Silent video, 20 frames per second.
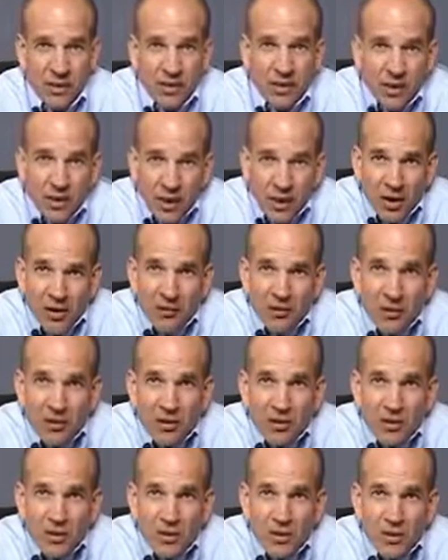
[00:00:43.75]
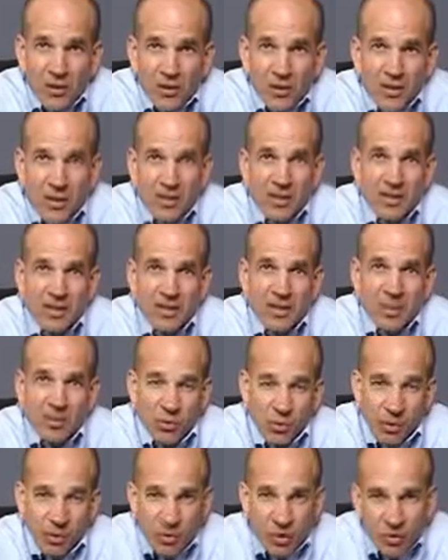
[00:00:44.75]
The interviewer just wants to see
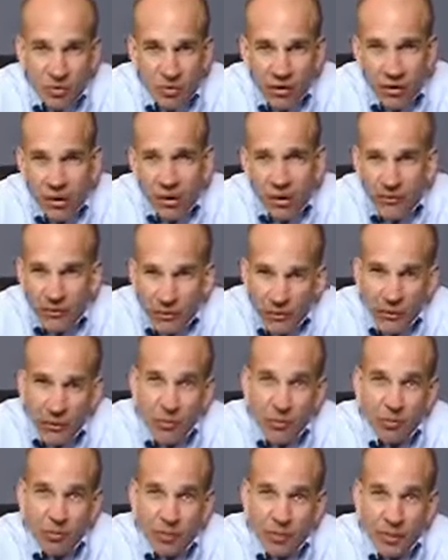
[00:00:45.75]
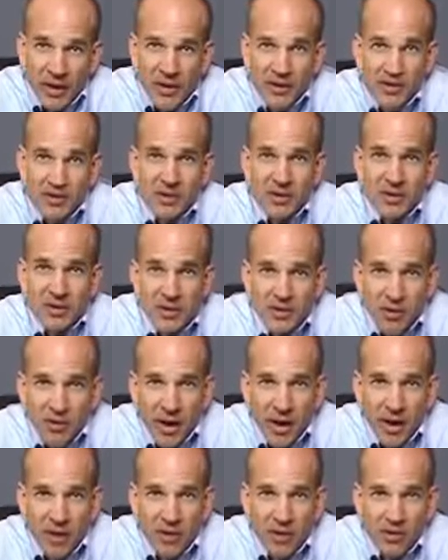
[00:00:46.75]
what you believe are your best
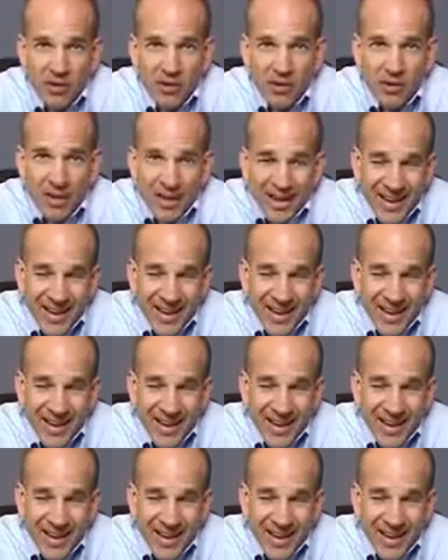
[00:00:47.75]
strengths